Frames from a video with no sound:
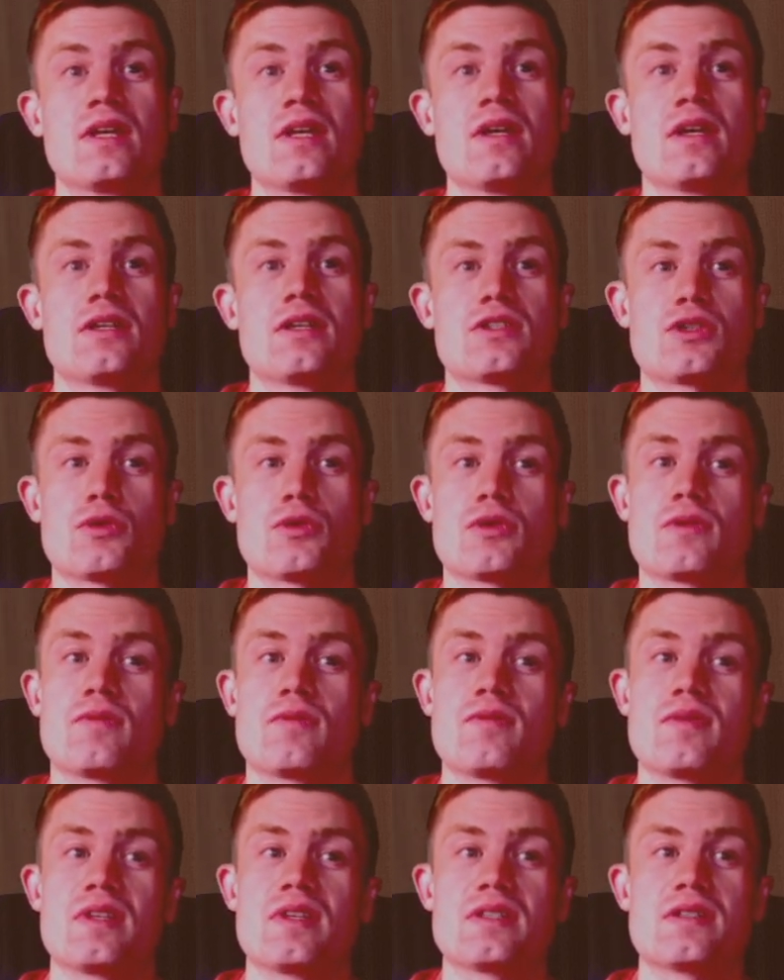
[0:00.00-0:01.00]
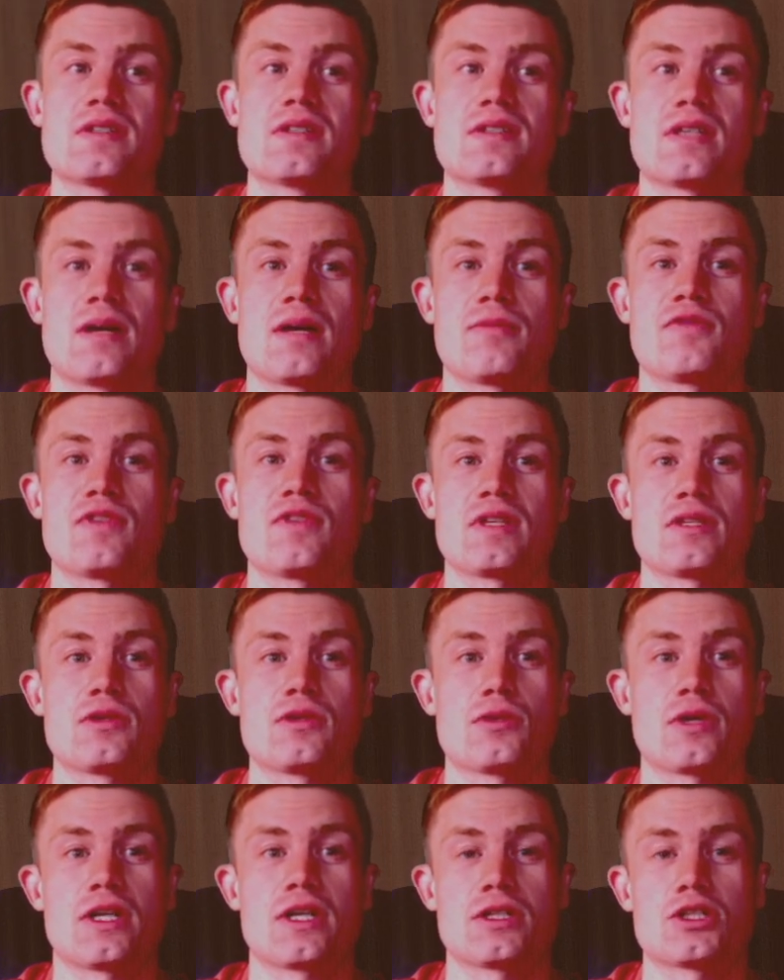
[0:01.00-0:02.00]
So this is something
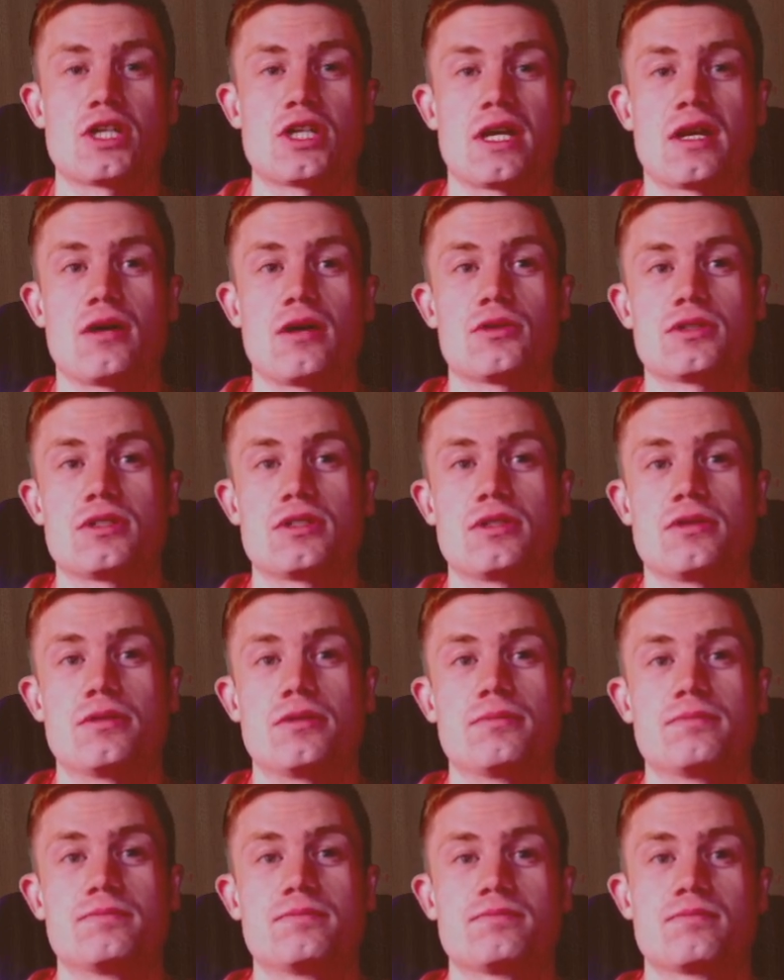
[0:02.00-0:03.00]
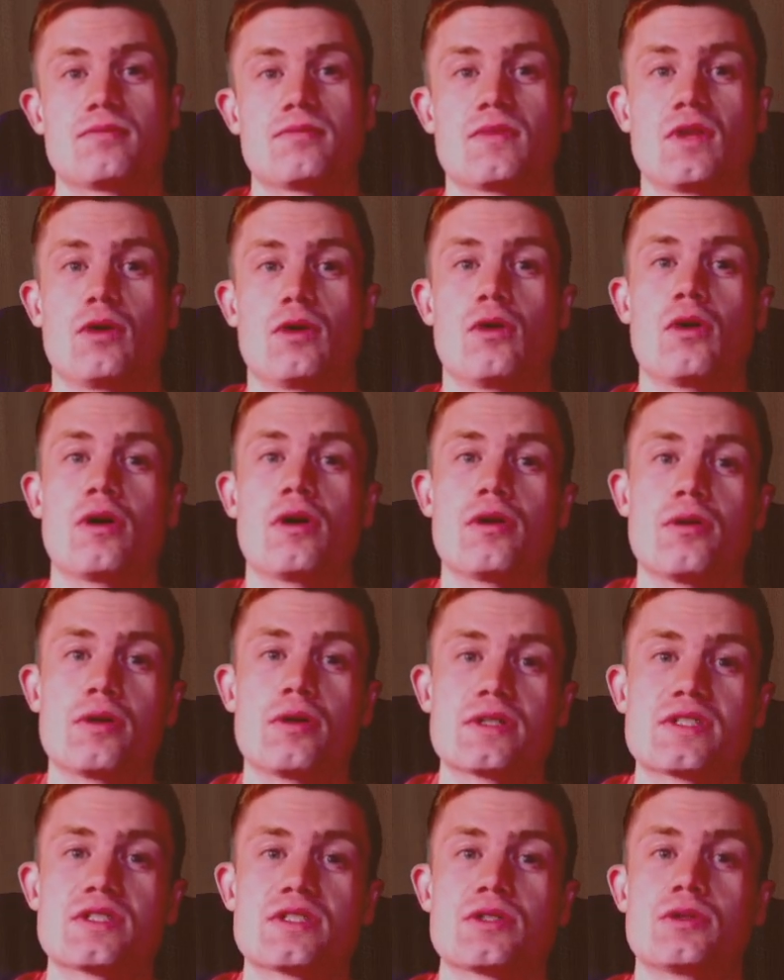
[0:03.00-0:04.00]
you can check out here. Or
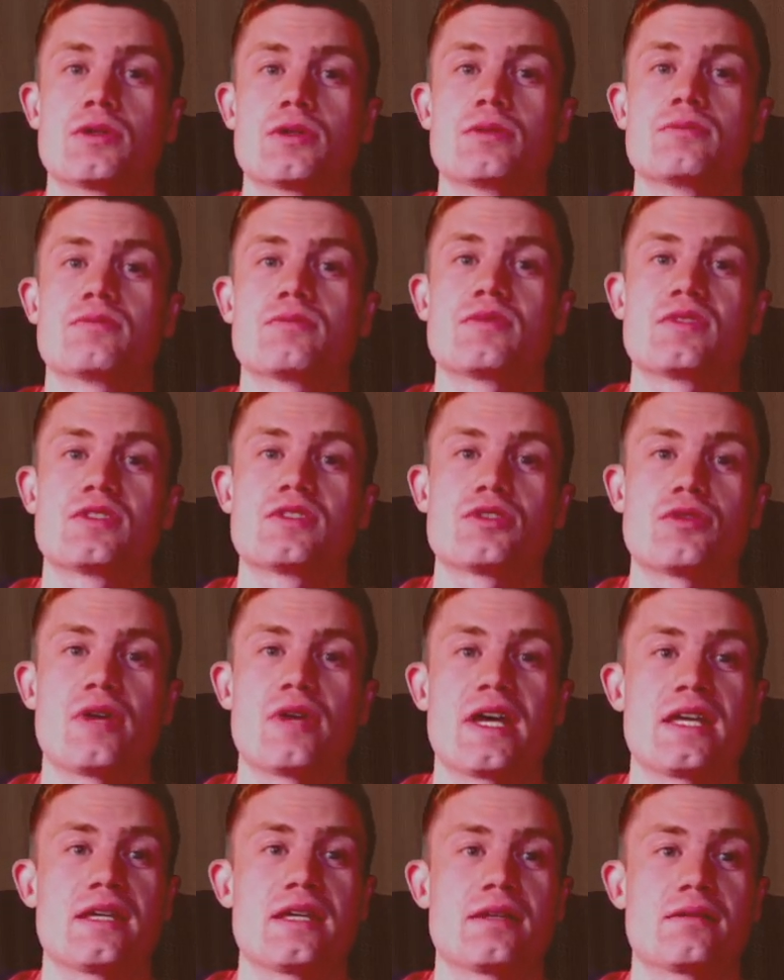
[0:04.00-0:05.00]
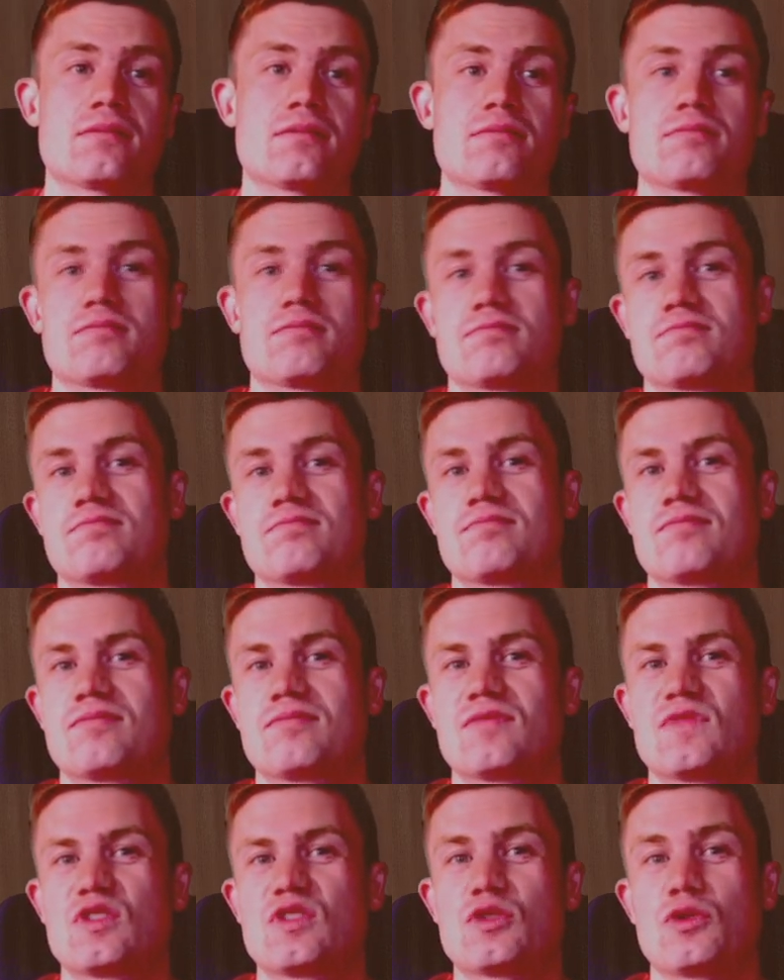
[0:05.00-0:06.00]
also trying
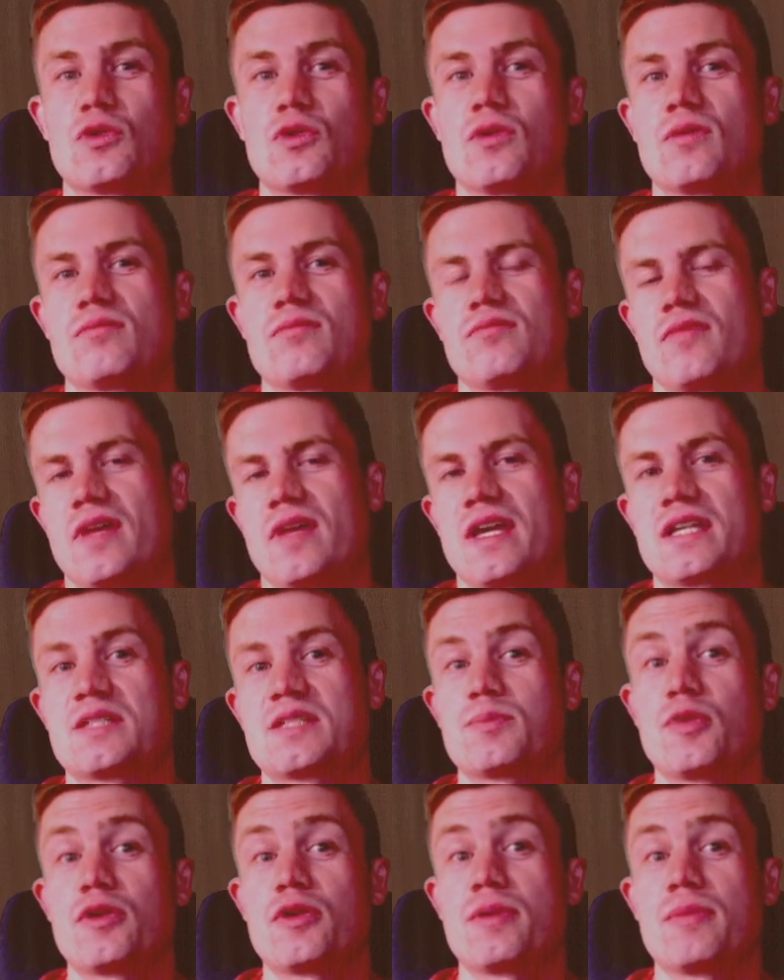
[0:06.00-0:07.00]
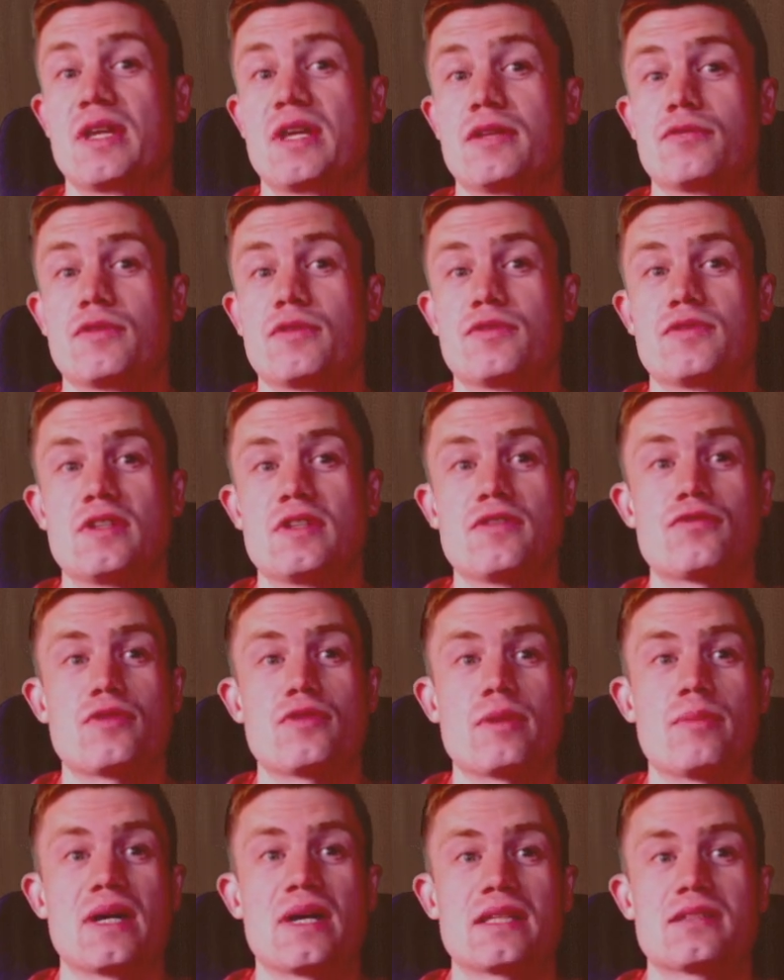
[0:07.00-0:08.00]
to experiment with
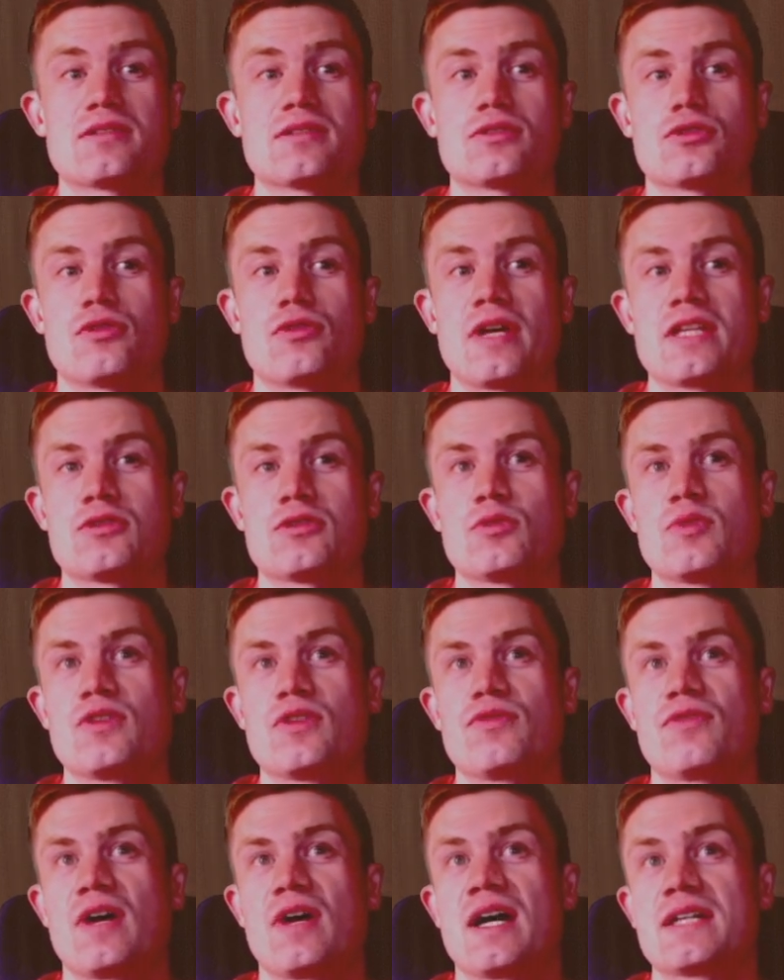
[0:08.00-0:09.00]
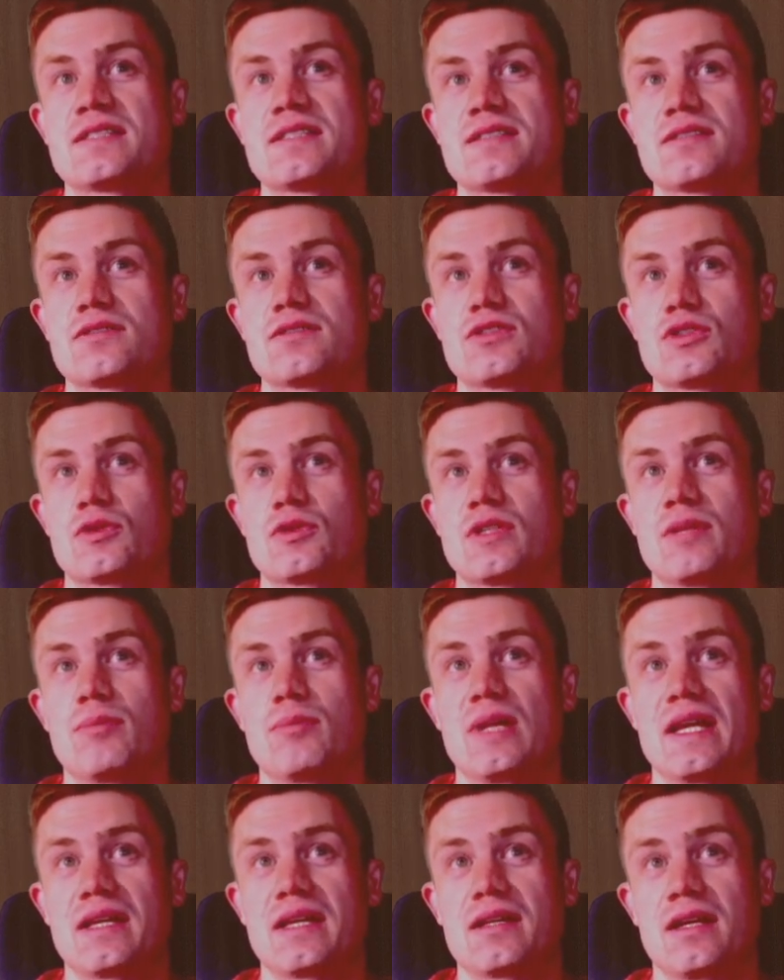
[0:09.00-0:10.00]
d3, but try to be fast so that
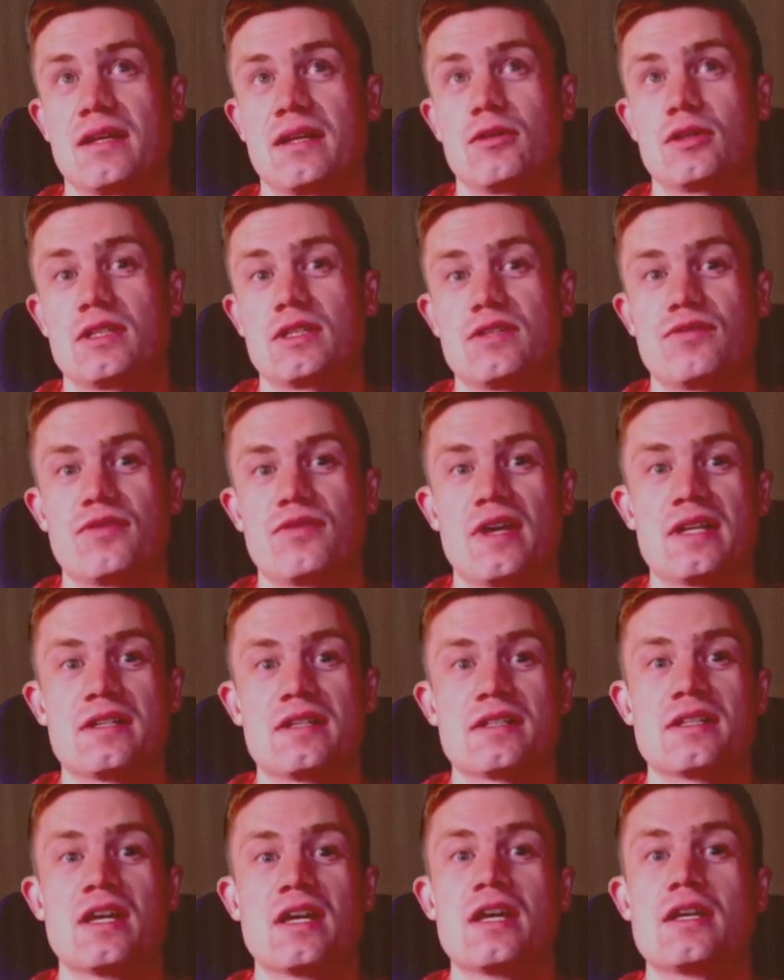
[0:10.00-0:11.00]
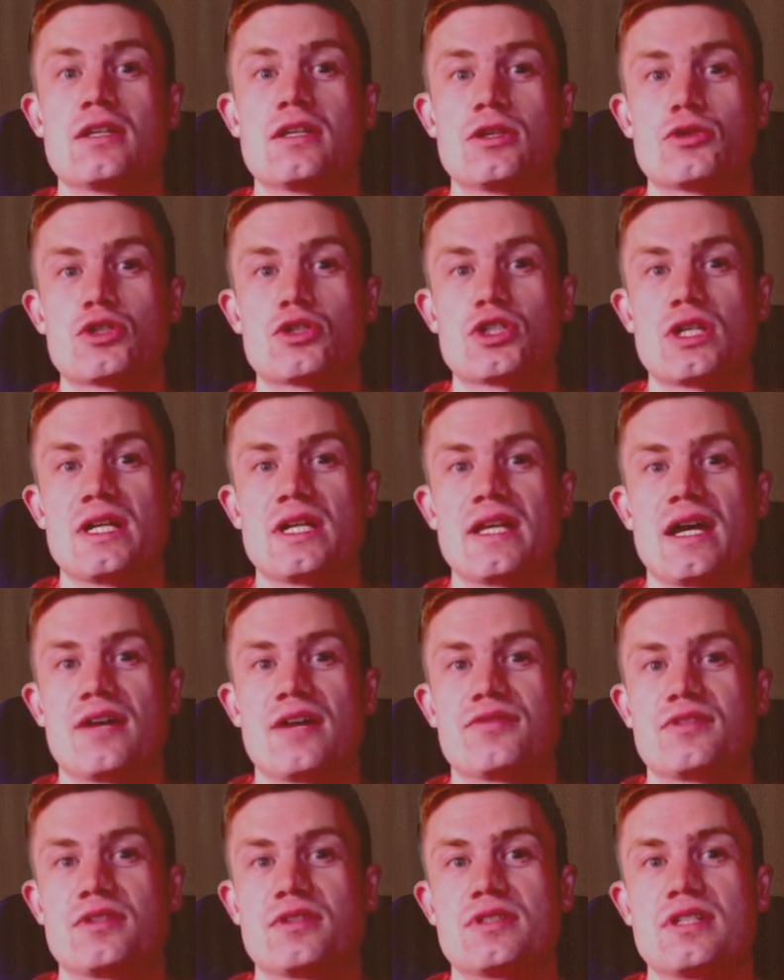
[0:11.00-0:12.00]
black cannot defend it. Usually
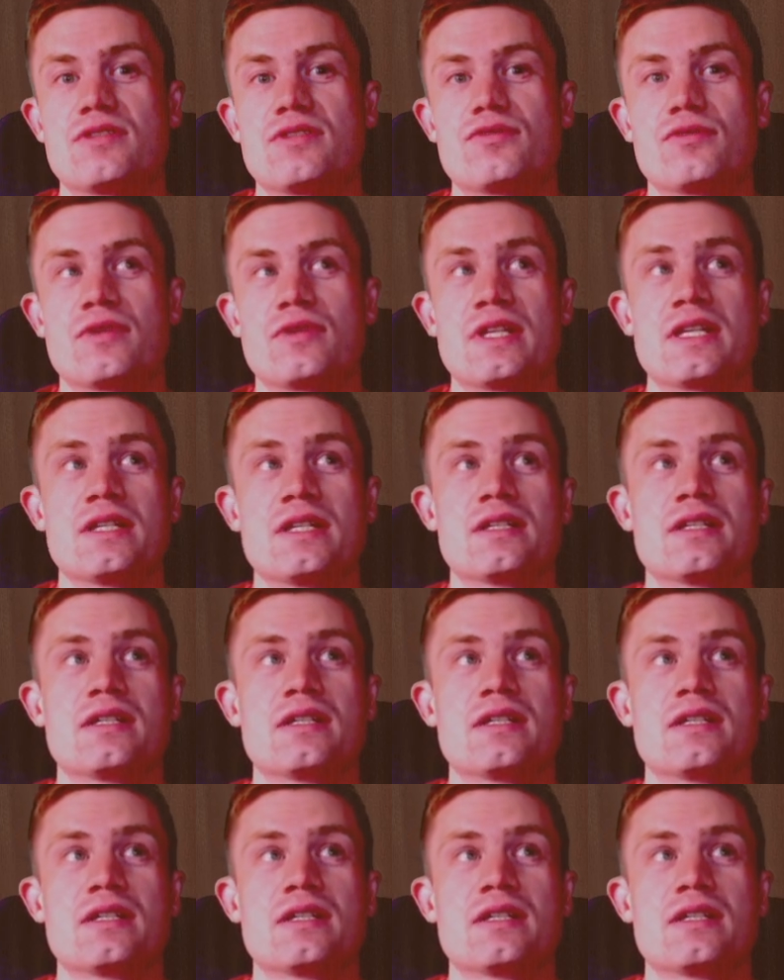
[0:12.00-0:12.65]
after d3,